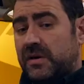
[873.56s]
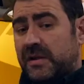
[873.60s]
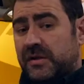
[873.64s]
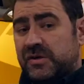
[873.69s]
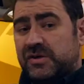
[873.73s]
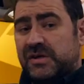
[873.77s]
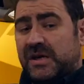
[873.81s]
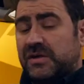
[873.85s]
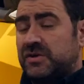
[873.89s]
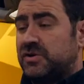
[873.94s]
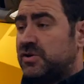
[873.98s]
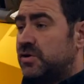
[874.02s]
and get the
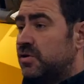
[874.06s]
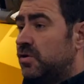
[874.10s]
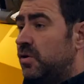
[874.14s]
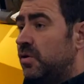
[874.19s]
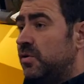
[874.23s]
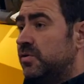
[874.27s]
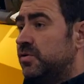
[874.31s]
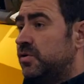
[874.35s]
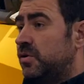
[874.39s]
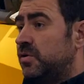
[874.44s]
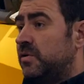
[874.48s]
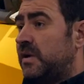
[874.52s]
chance to go
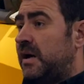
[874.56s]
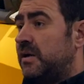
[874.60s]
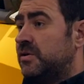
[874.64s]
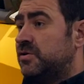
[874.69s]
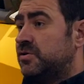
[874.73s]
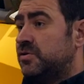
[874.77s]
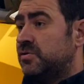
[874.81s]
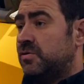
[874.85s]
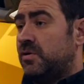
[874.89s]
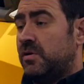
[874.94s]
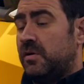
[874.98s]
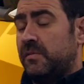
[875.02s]
and do that,
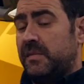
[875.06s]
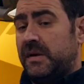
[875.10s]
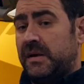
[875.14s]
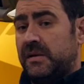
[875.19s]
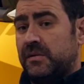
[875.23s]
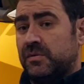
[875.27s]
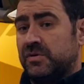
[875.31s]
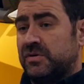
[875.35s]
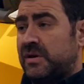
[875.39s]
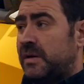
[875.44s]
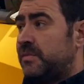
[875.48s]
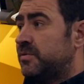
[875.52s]
do you know what I mean? It
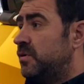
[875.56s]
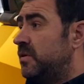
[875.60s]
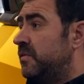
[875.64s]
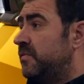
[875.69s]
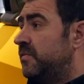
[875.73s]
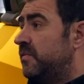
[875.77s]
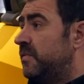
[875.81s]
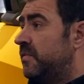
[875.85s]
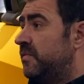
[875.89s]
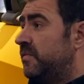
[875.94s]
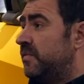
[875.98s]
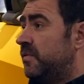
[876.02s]
was absolutely
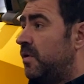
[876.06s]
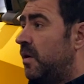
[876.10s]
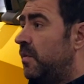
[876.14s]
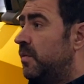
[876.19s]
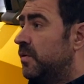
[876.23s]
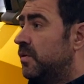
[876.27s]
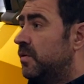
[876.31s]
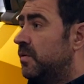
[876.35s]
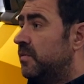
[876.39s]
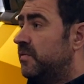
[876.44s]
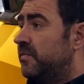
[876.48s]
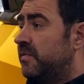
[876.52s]

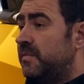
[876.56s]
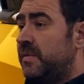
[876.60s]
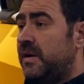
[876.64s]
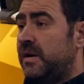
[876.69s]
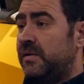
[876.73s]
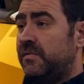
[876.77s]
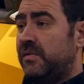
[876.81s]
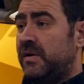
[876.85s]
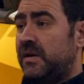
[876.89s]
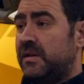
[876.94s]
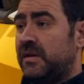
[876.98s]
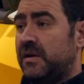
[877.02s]
phenomenal for
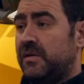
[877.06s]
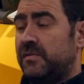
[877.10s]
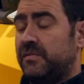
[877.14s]
me, really.